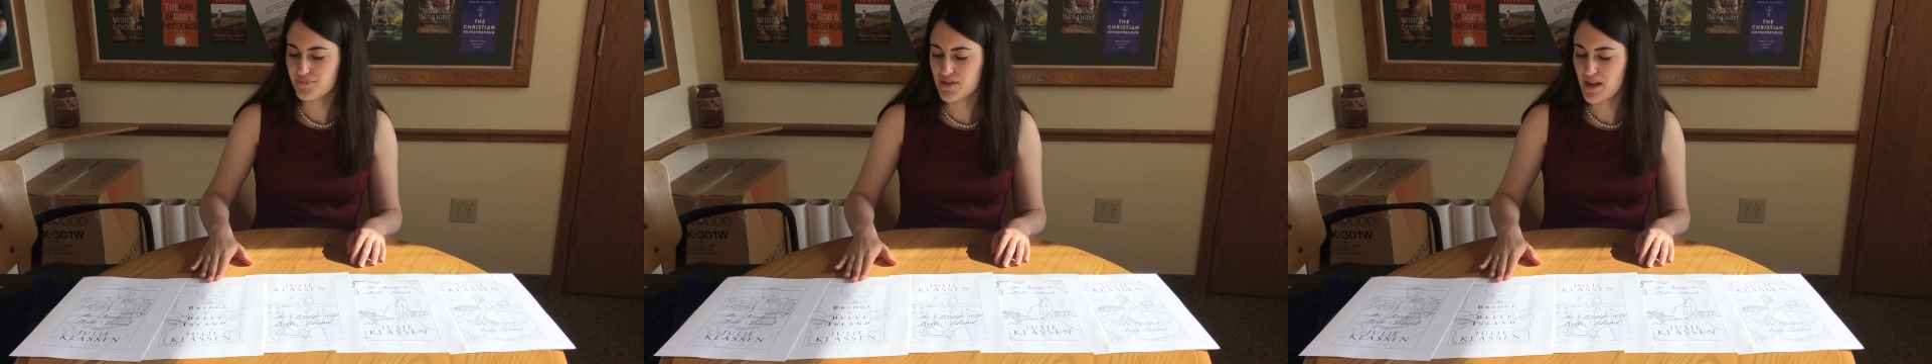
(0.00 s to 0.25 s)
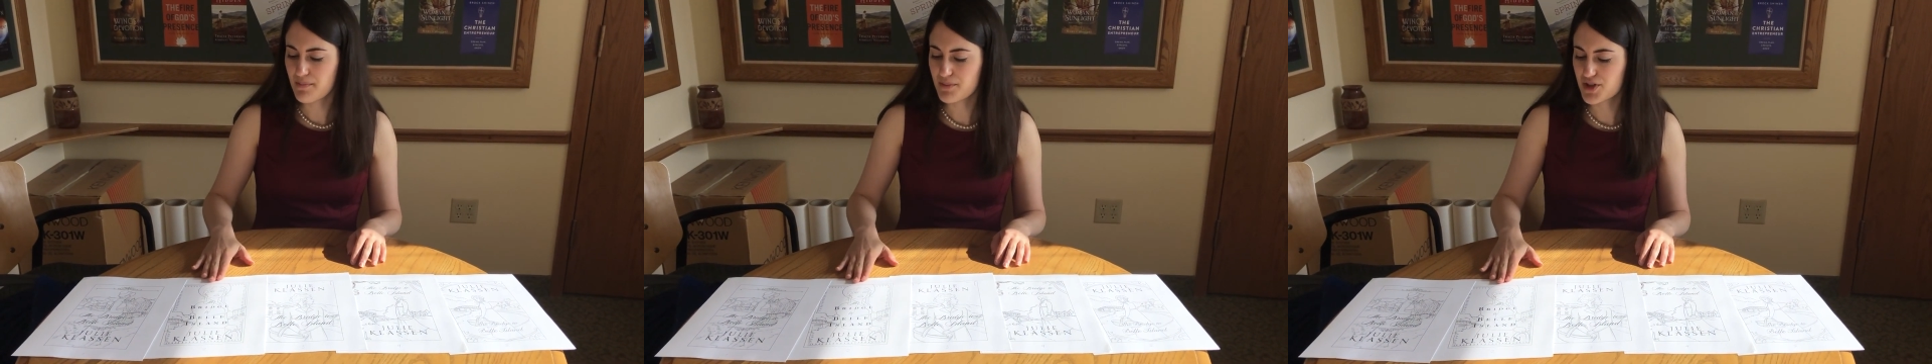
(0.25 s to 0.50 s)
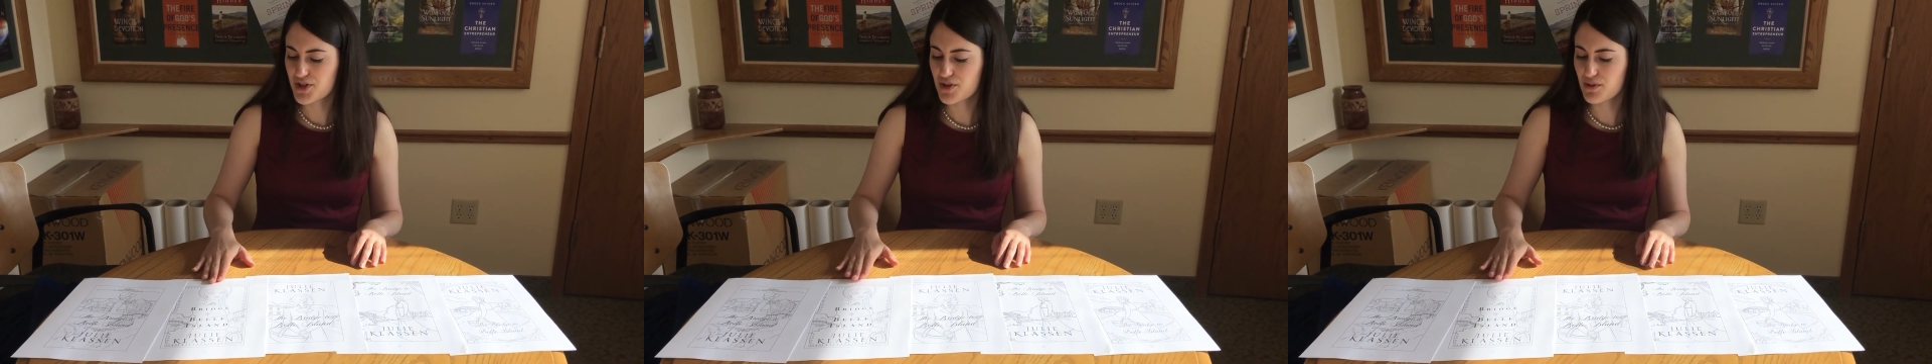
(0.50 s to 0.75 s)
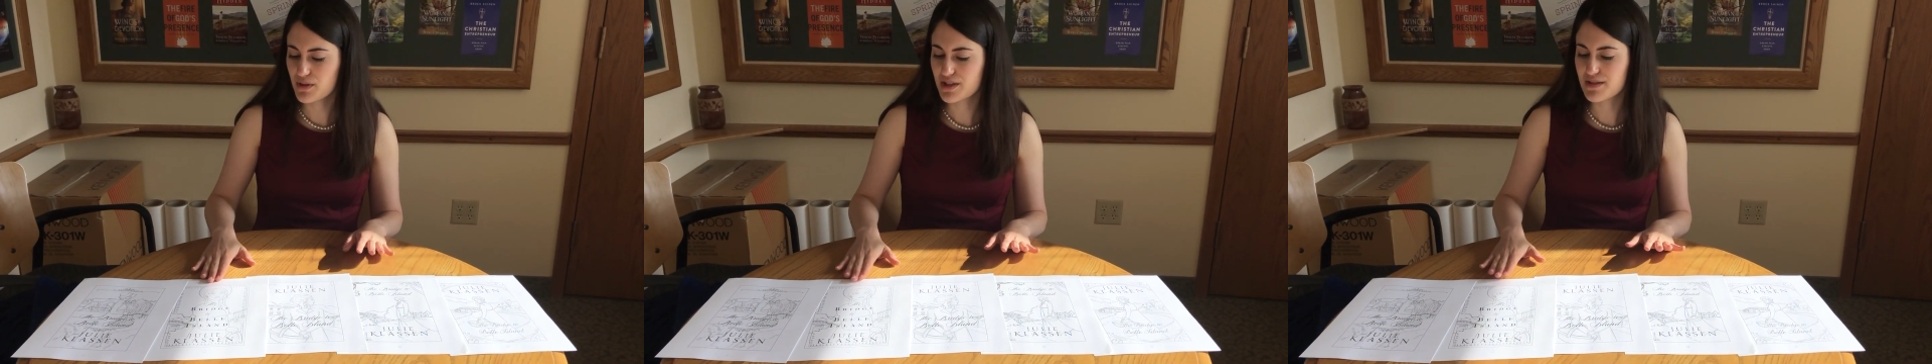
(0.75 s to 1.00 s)
number
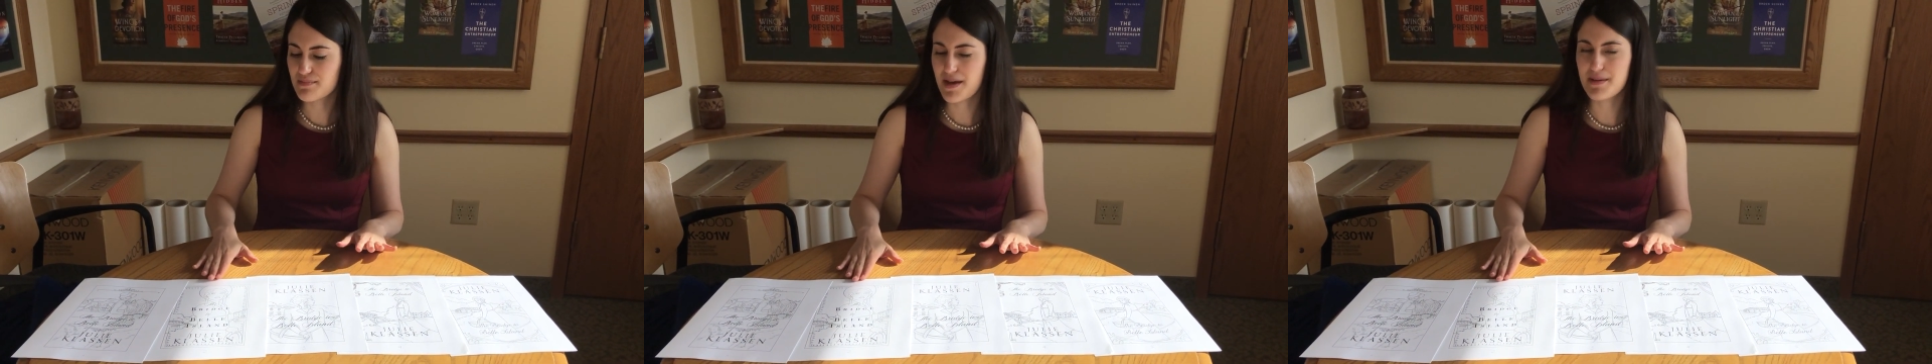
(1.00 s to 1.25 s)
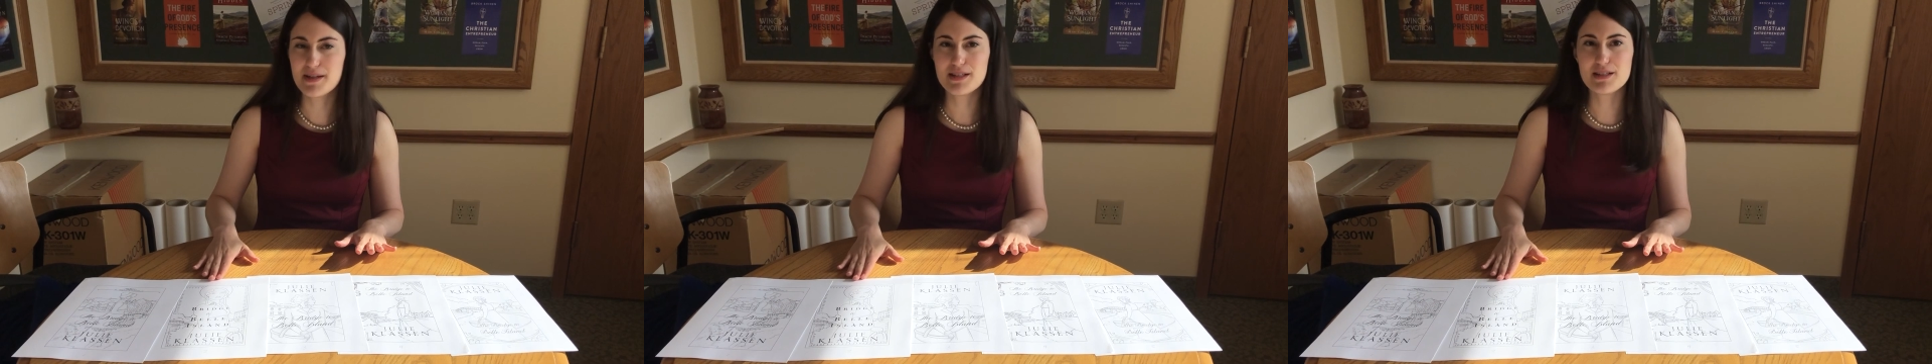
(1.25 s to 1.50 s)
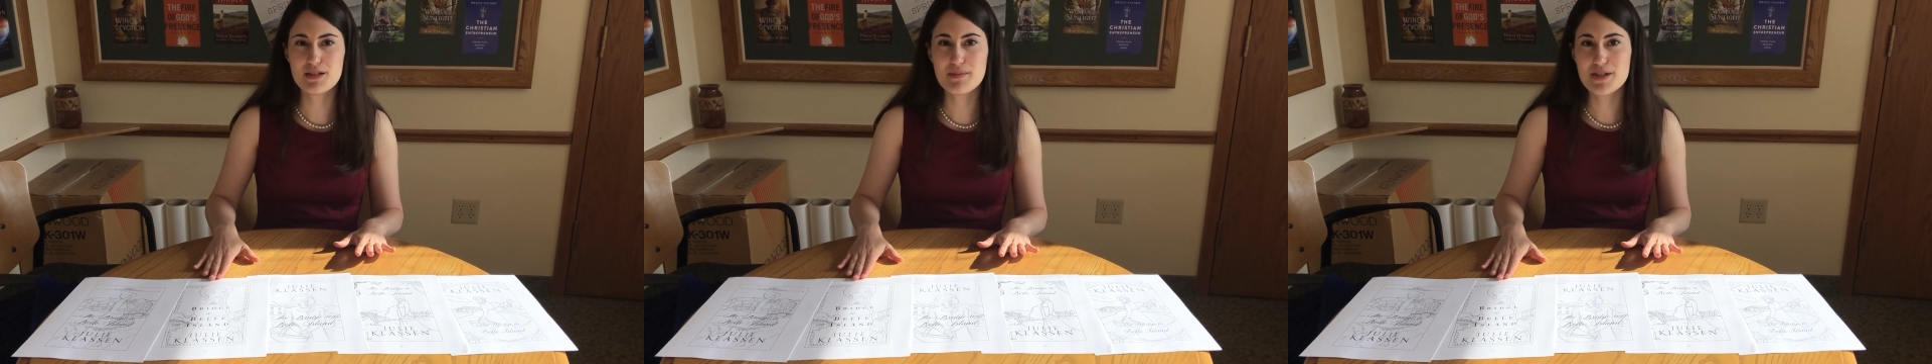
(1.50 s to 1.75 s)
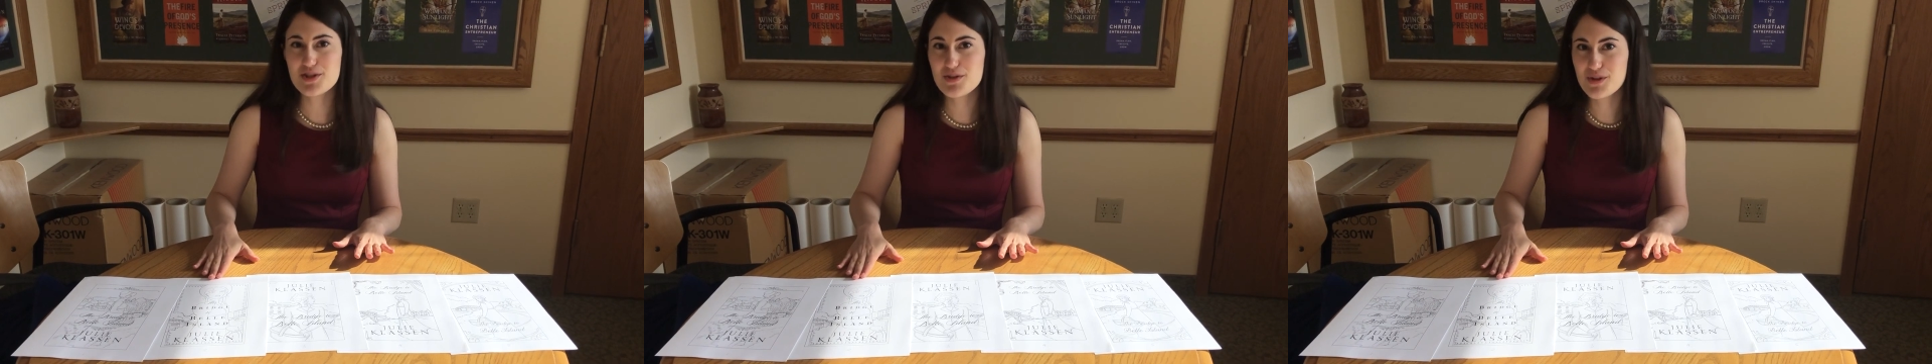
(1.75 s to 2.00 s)
2 looked maybe a little
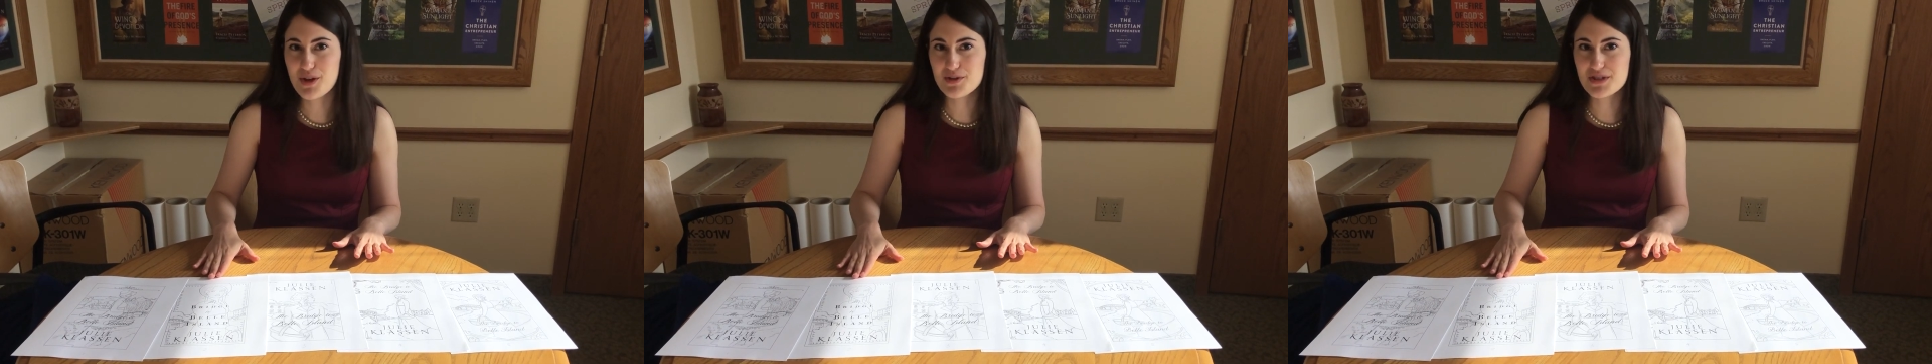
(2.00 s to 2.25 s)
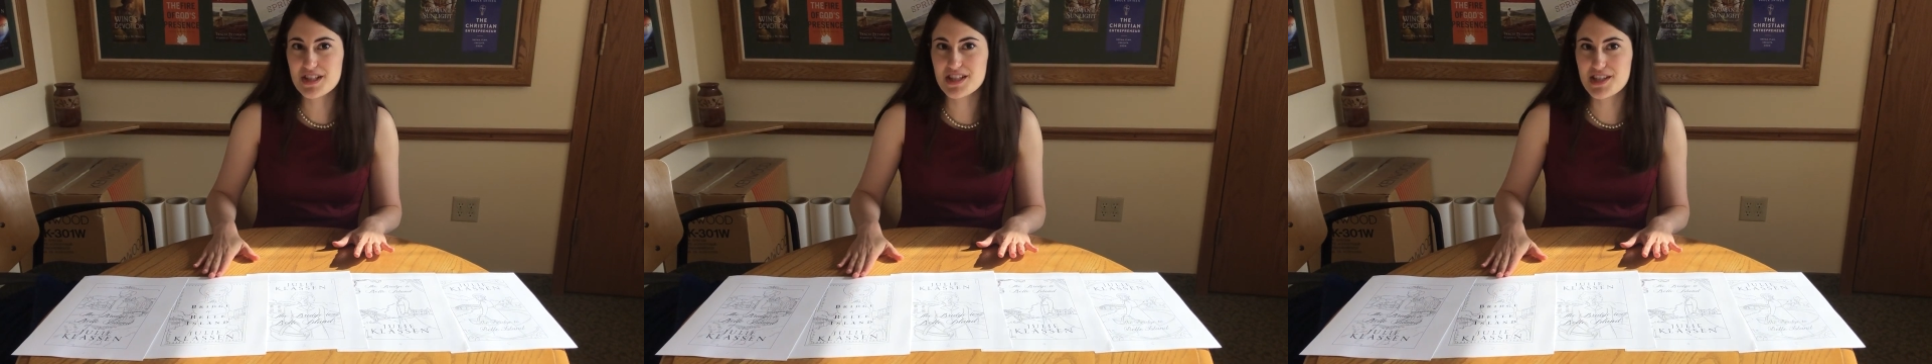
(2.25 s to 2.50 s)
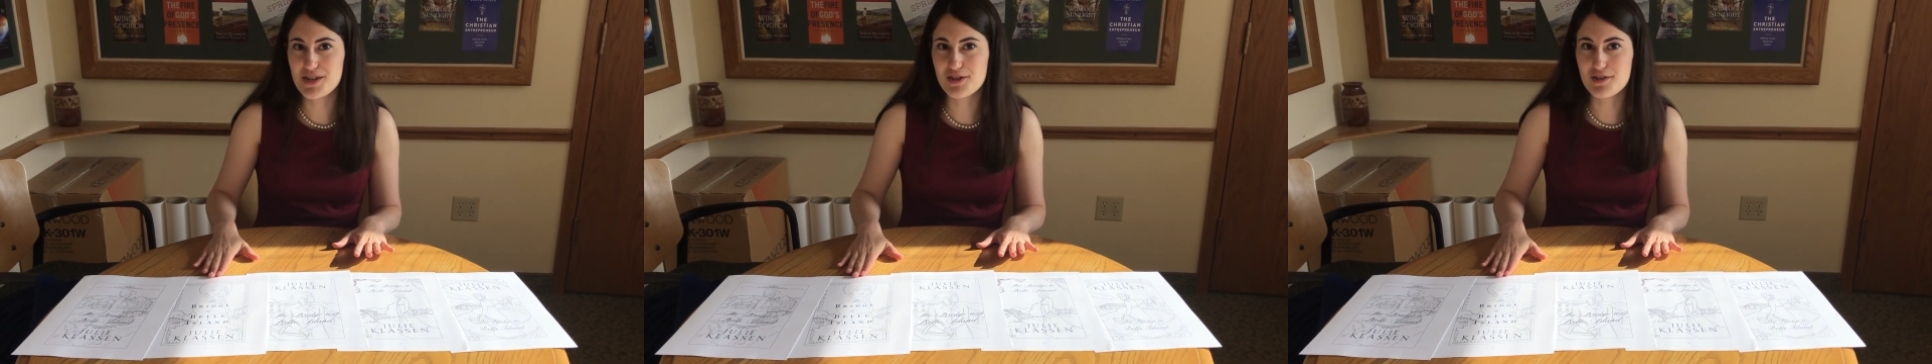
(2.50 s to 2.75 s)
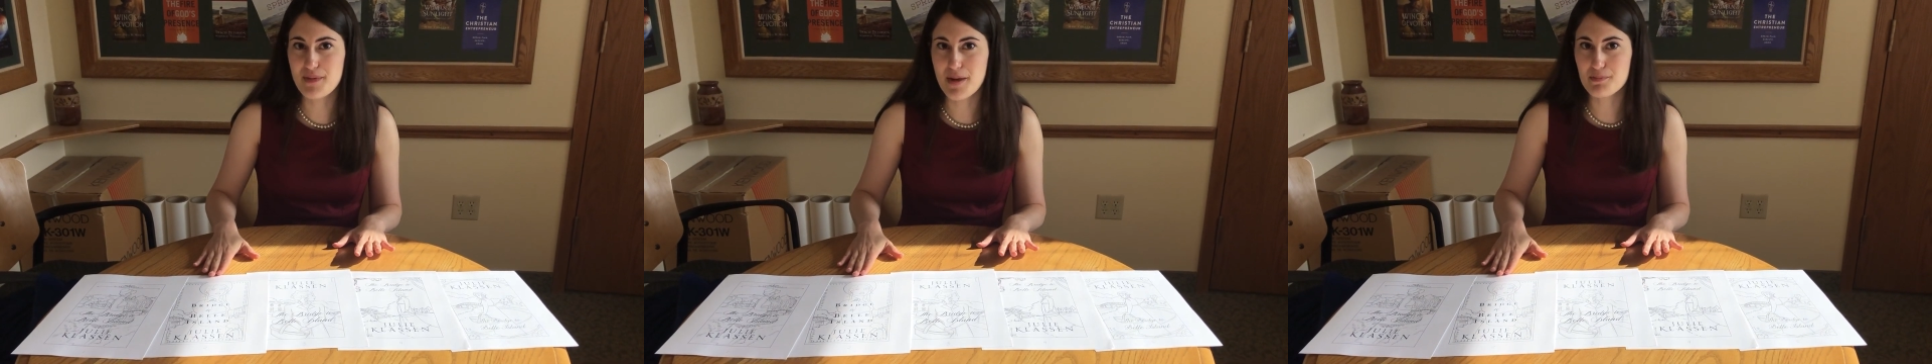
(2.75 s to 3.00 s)
bit too close to The Secret
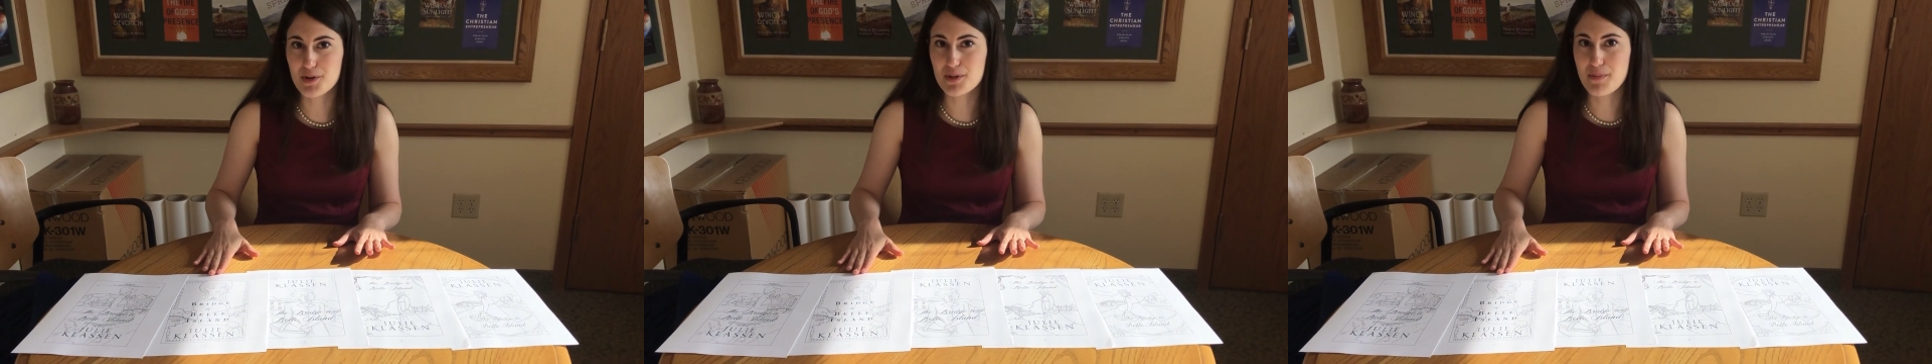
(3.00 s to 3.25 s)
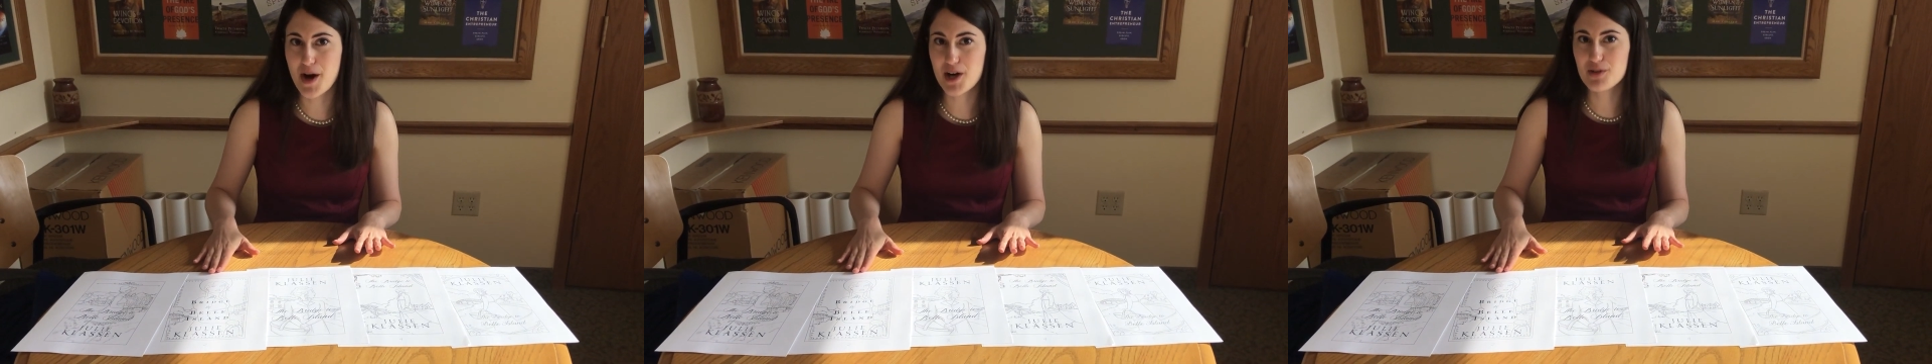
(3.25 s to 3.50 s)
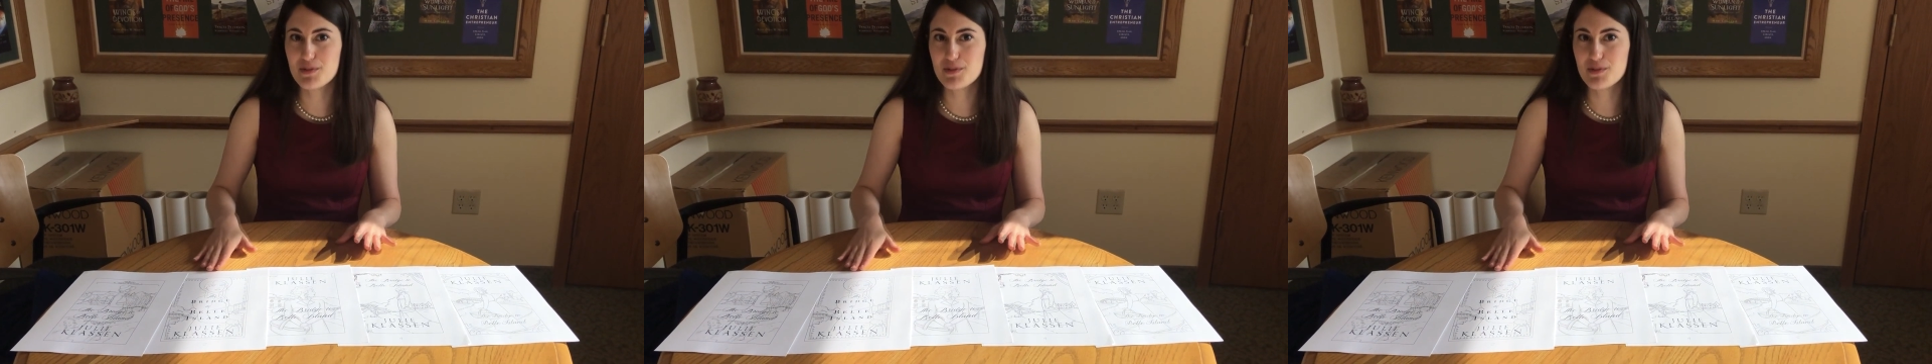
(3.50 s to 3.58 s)
of Pembroke Park,